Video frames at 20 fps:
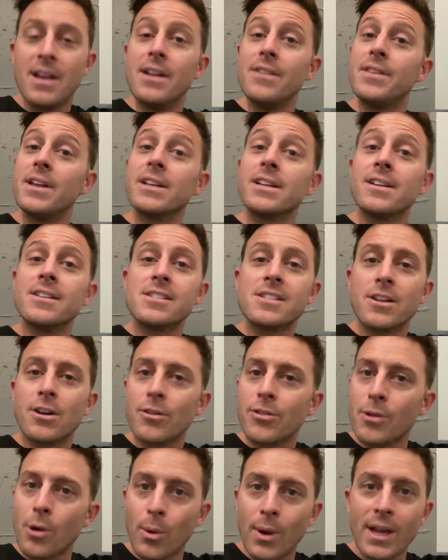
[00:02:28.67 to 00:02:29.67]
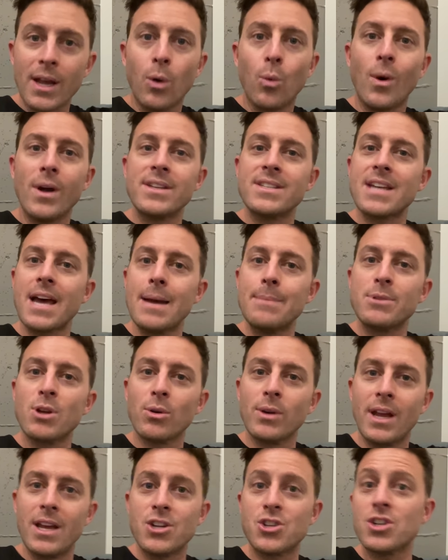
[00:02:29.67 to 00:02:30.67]
then consider throwing a one time
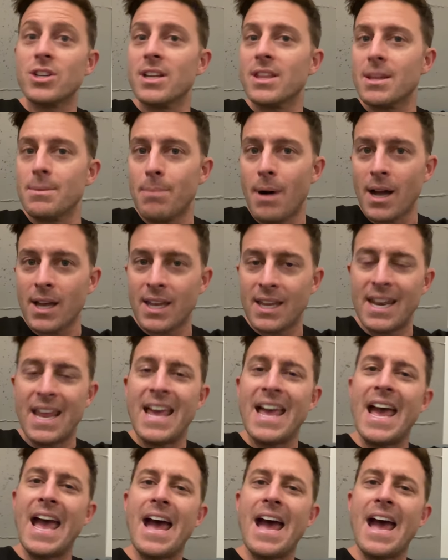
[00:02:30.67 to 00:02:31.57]
donation in the bucket.